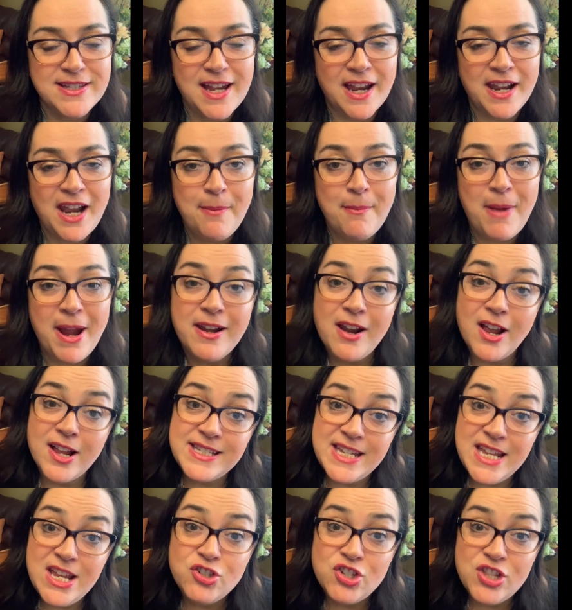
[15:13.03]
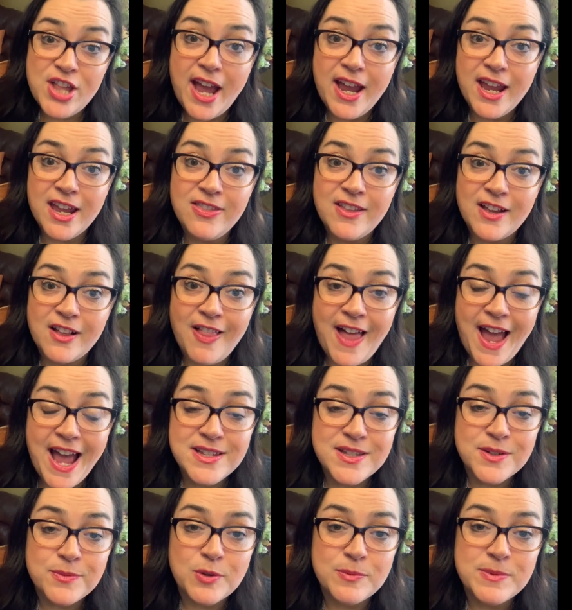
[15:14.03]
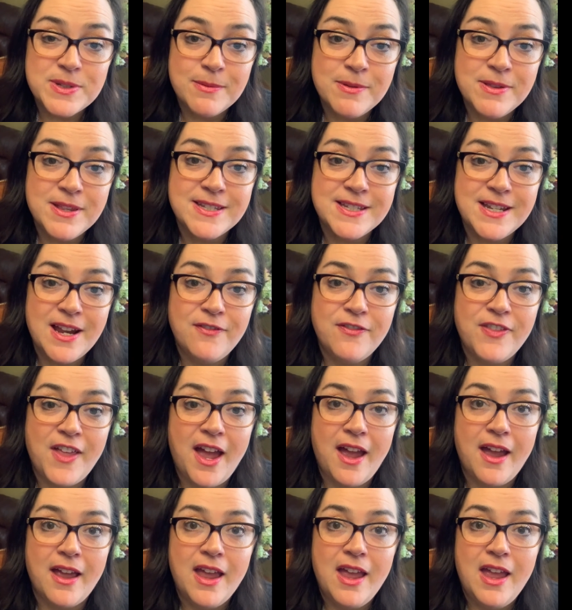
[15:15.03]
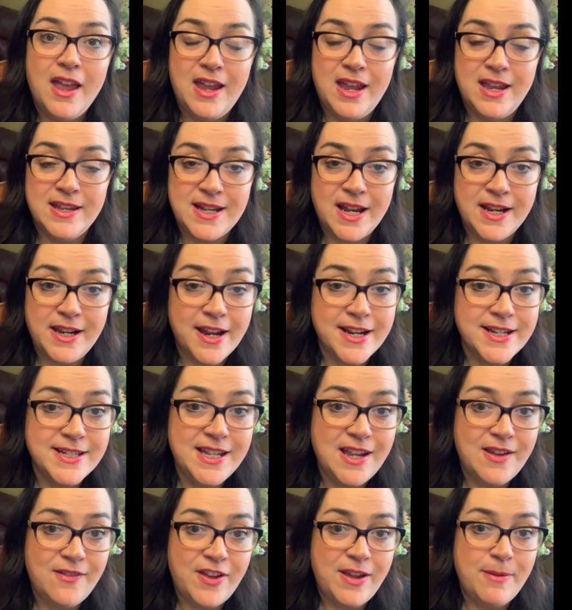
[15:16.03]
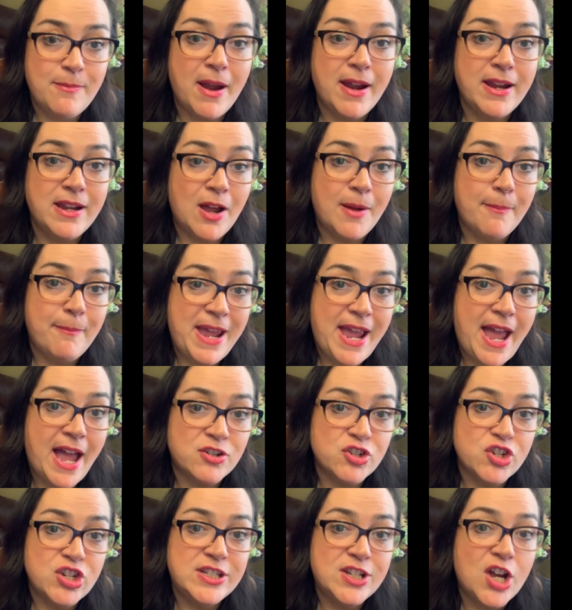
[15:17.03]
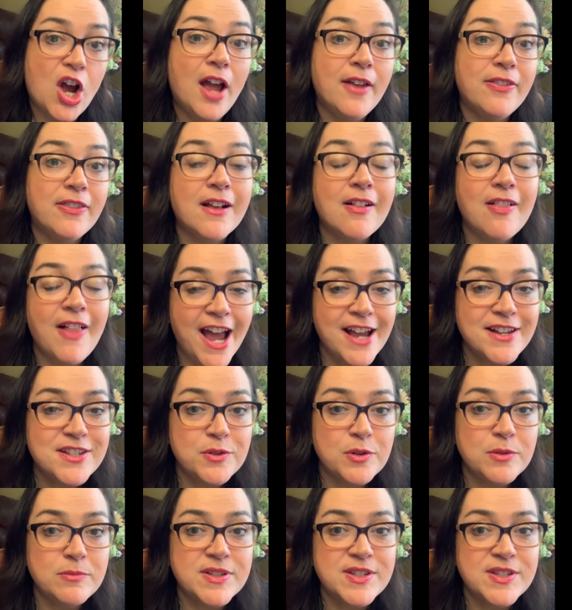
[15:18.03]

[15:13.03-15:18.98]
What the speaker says: And I might not teach that in the classroom. Some of the stuff that is on ICEV might not be actually taught in the classroom.